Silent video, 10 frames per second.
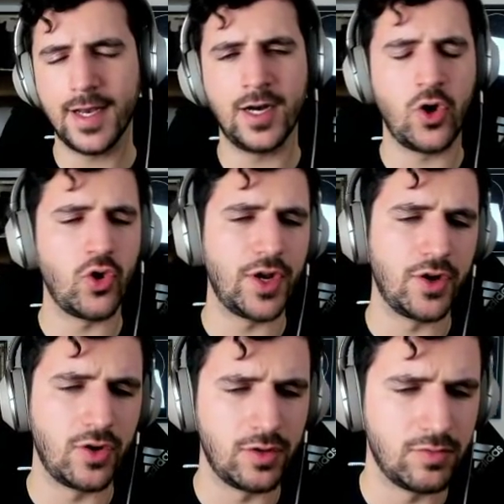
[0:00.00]
all
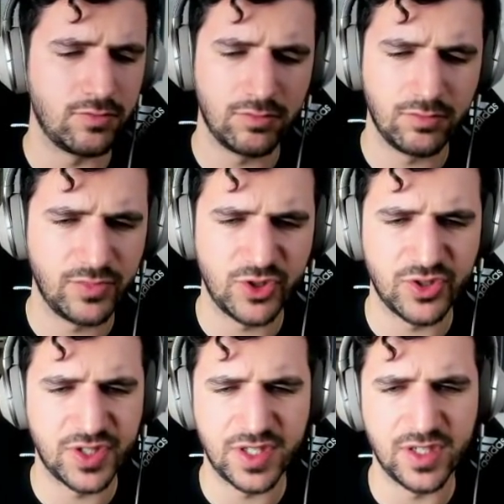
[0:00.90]
in all,
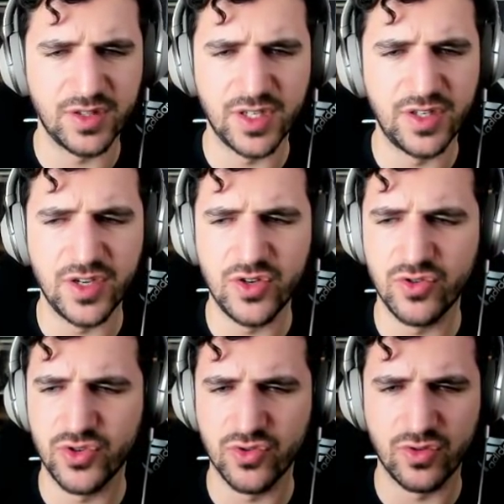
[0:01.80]
just the
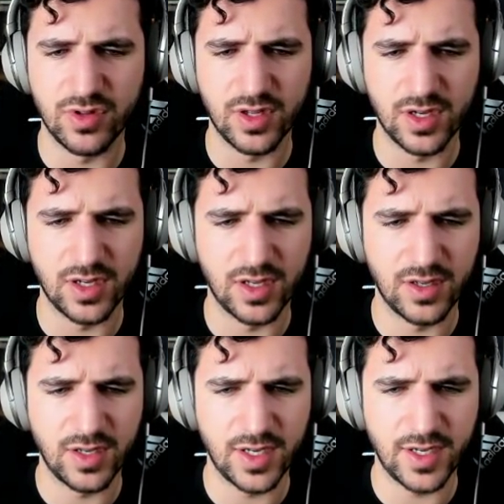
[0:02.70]
usual
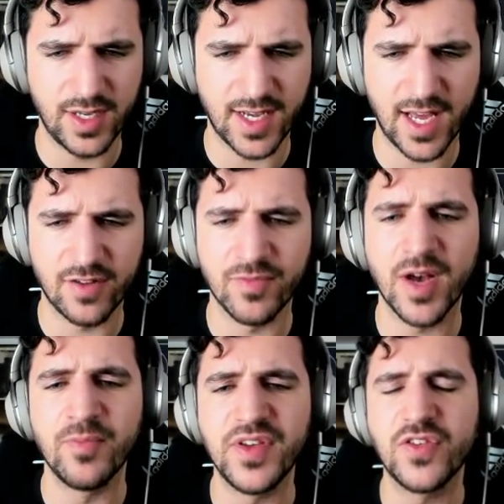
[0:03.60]
kind of
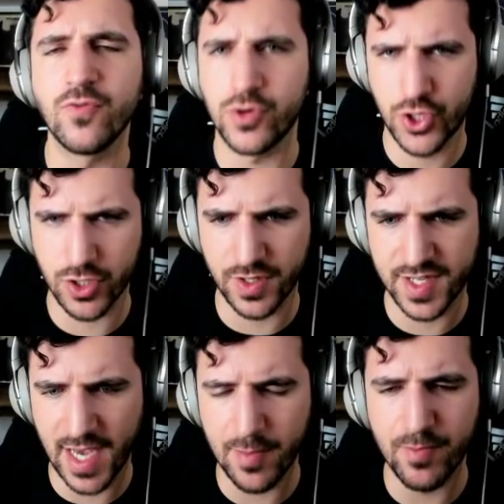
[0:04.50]
a
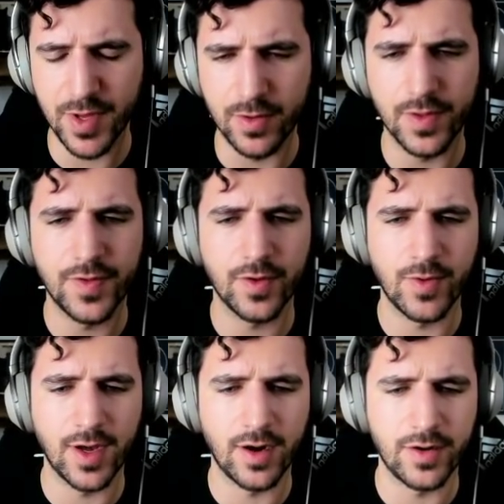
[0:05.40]
misfortune type build,
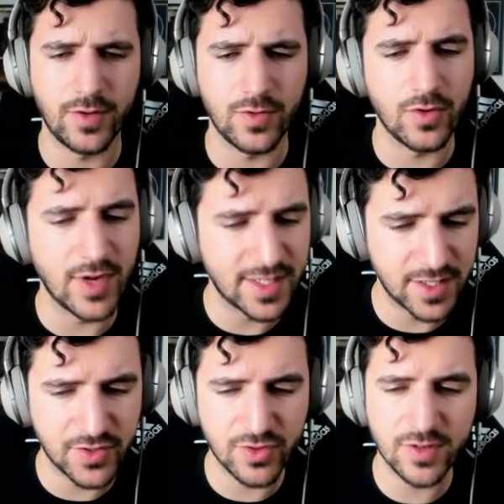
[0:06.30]
where you go
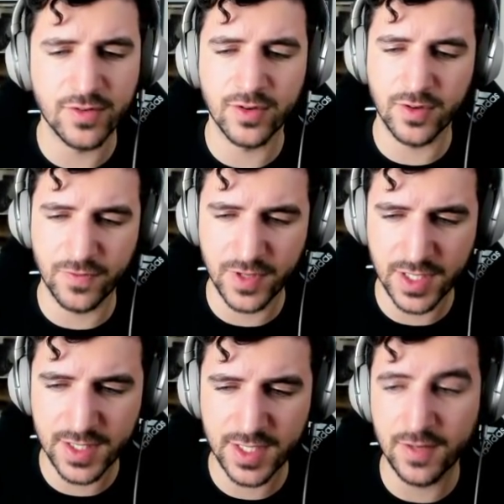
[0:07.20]
Essence Reaver,
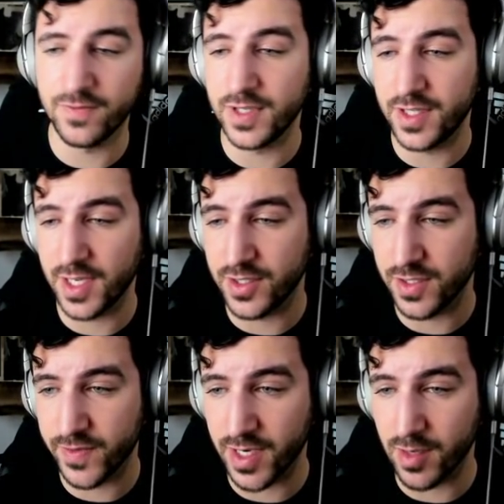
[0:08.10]
Infinity Edge is very